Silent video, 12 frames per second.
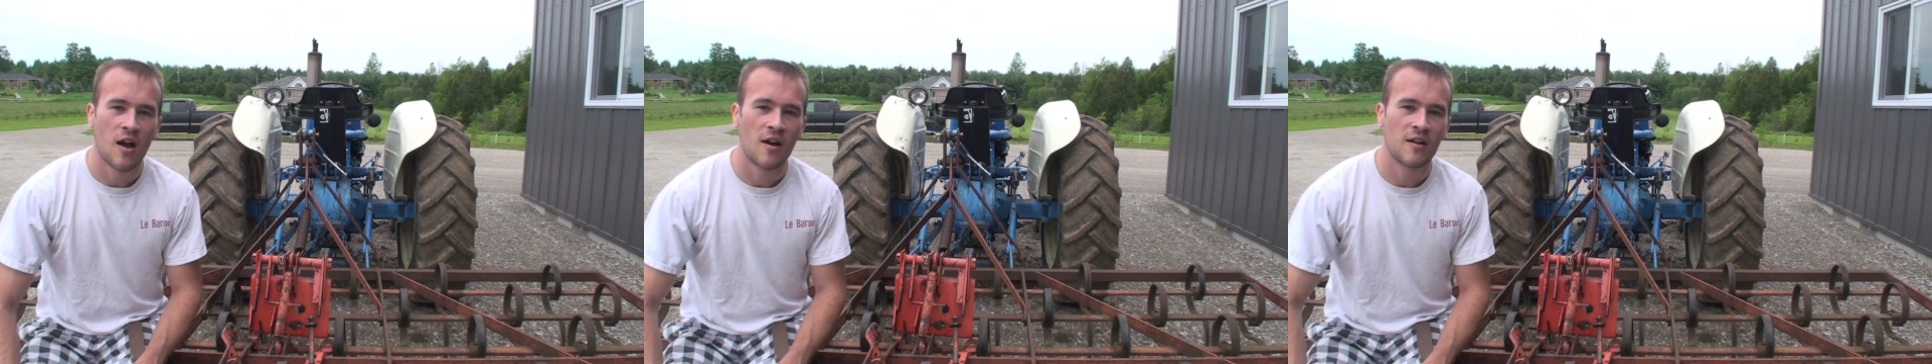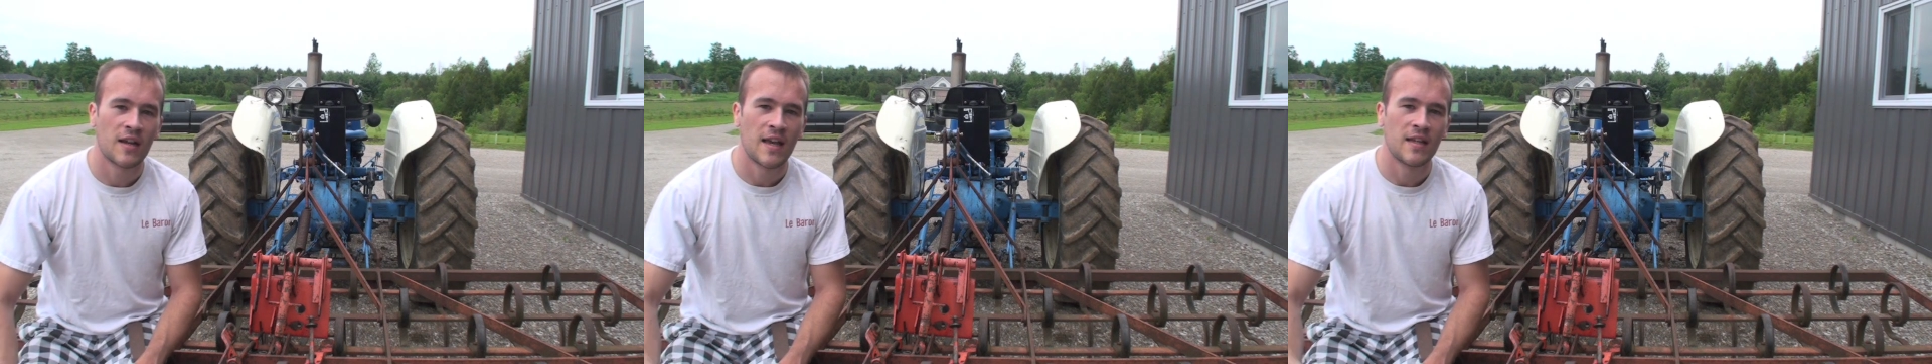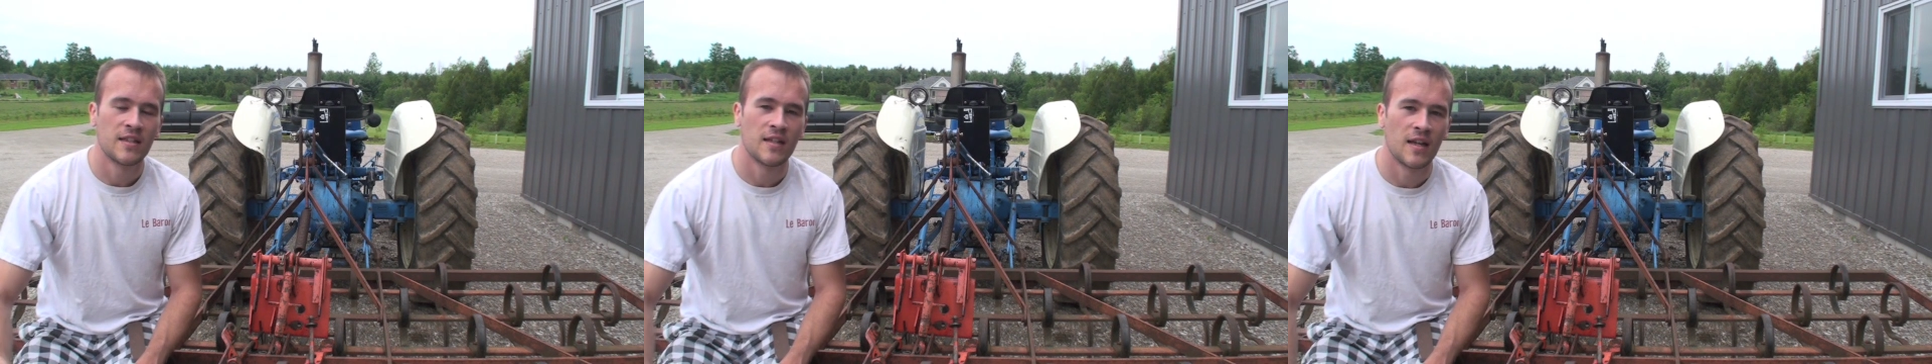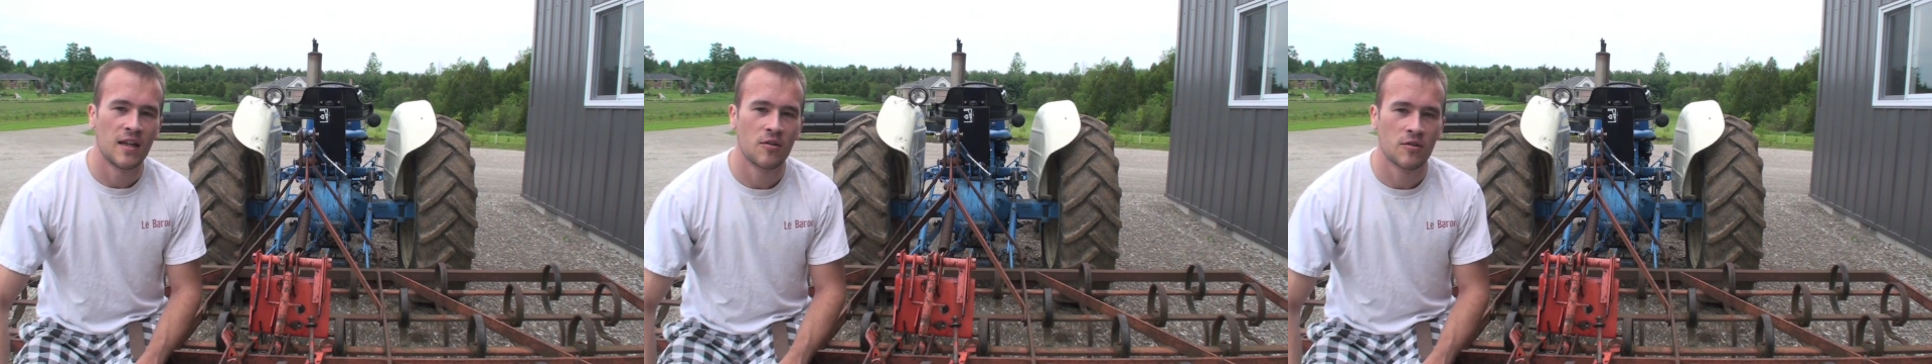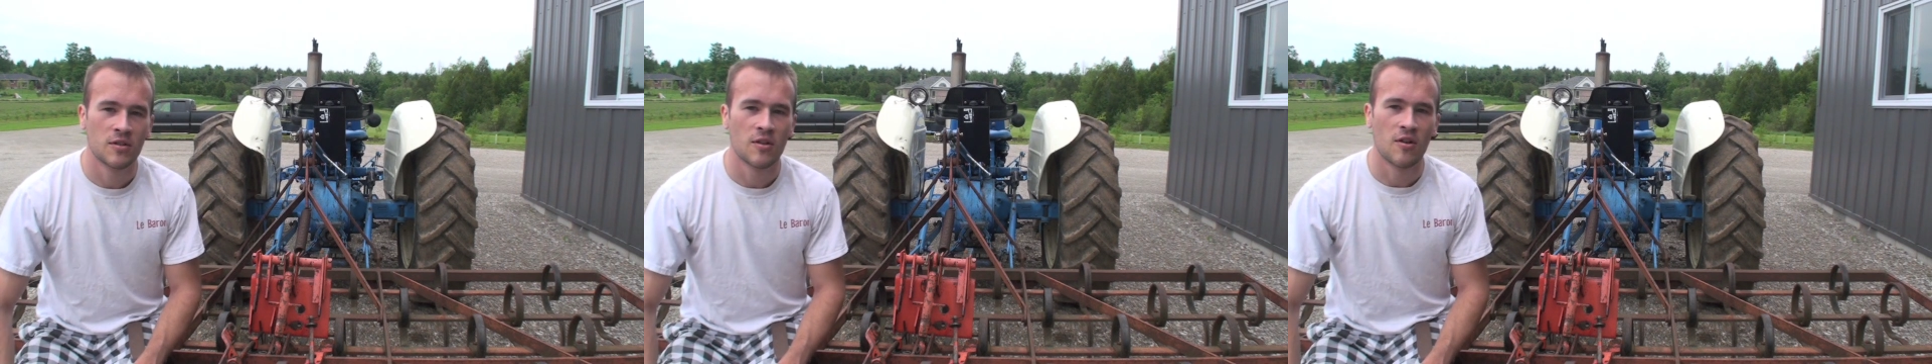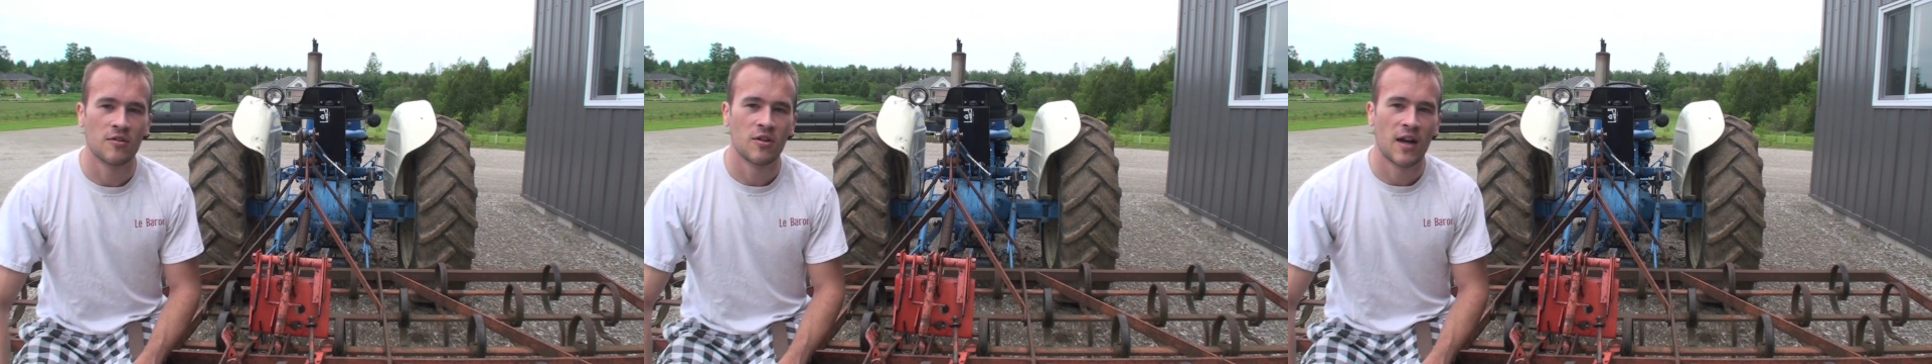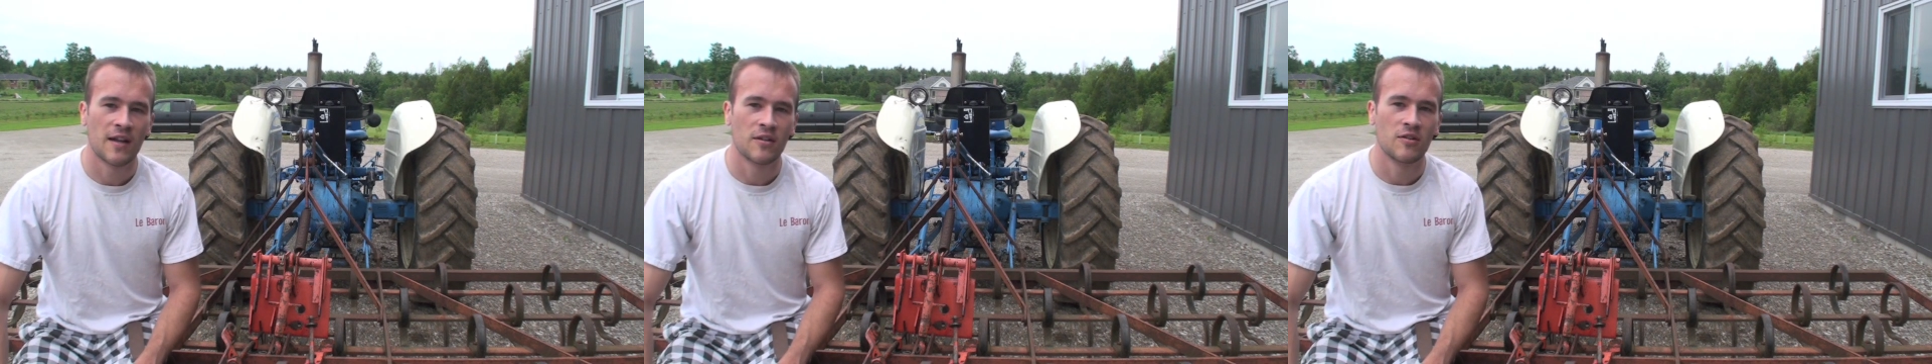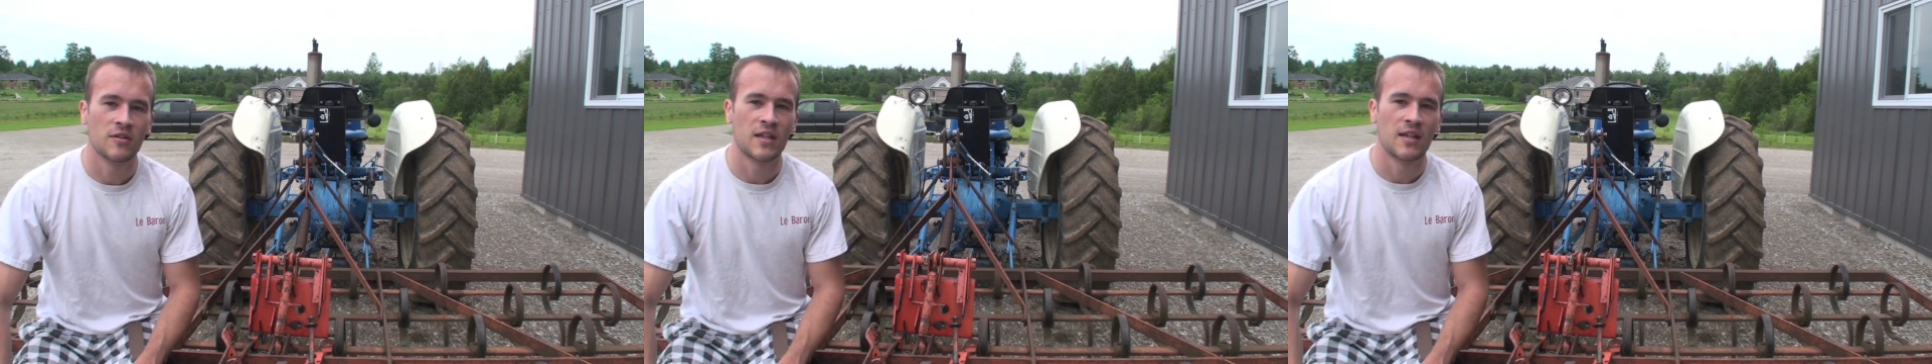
our Case and Ingersoll tractors